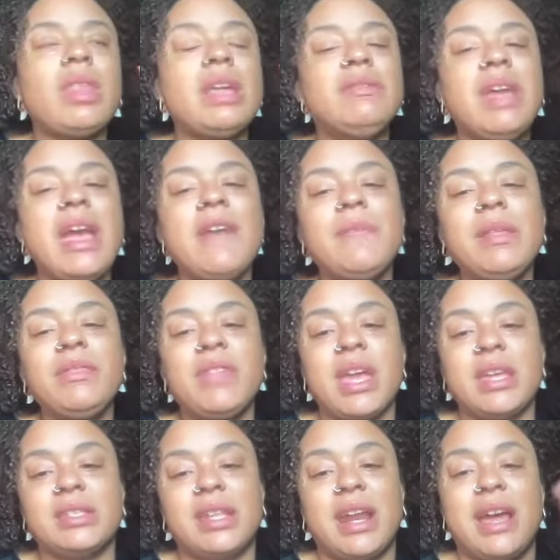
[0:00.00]
they have been
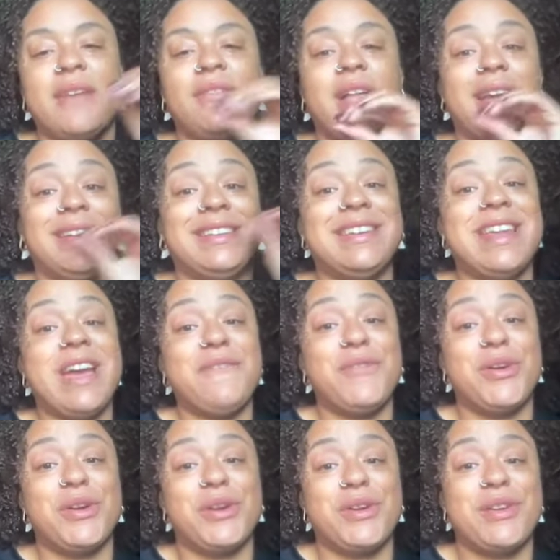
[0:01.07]
things that I have like
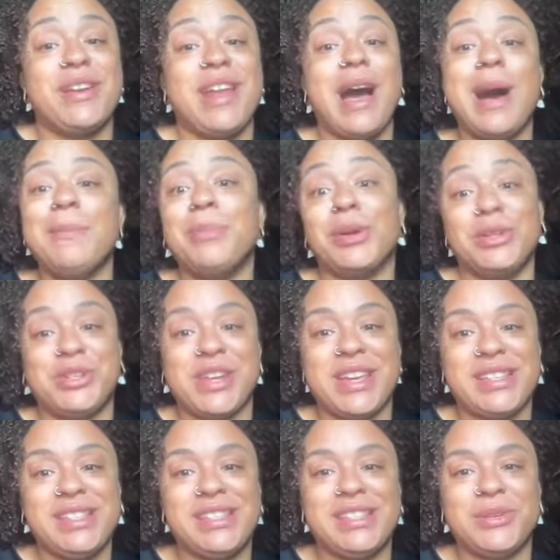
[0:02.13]
never not
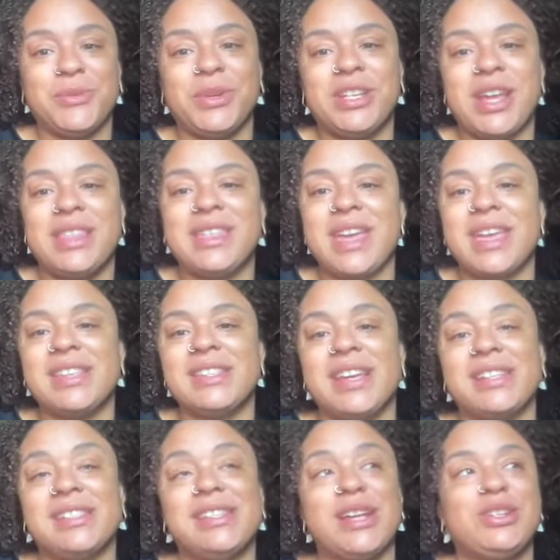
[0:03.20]
purchased, which I think is
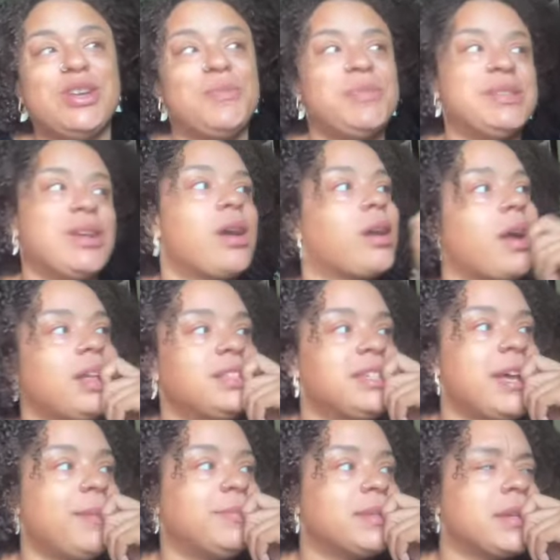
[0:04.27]
like such a bizarre
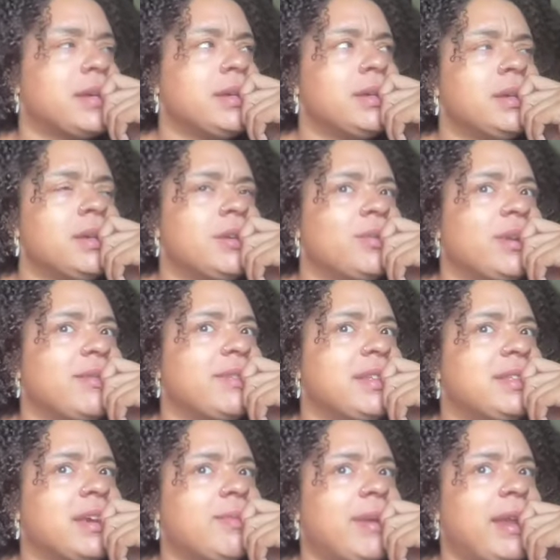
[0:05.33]
concept when I really
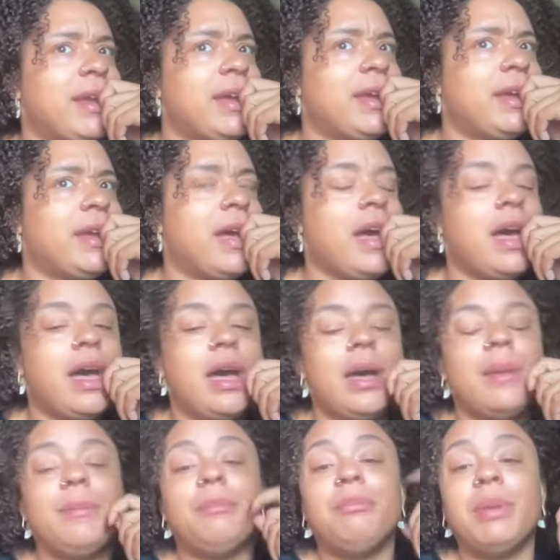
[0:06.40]
think about it.
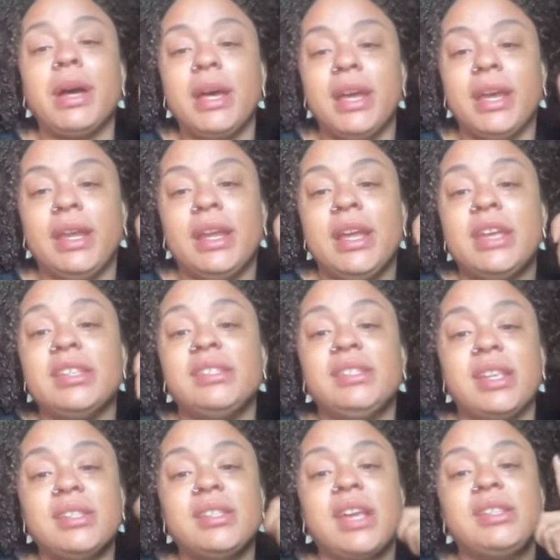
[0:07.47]
Uh, but
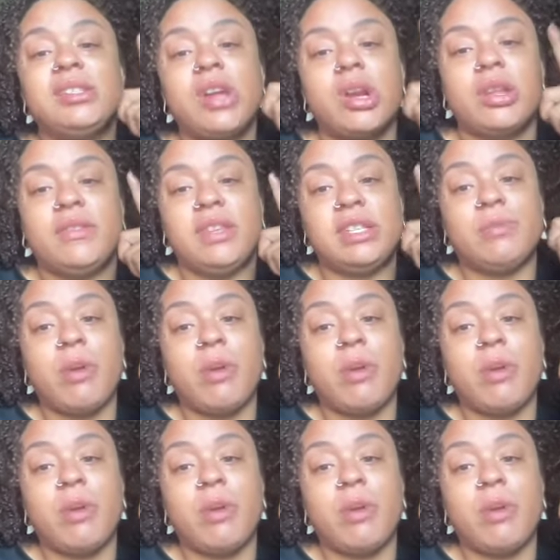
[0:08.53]
since I started these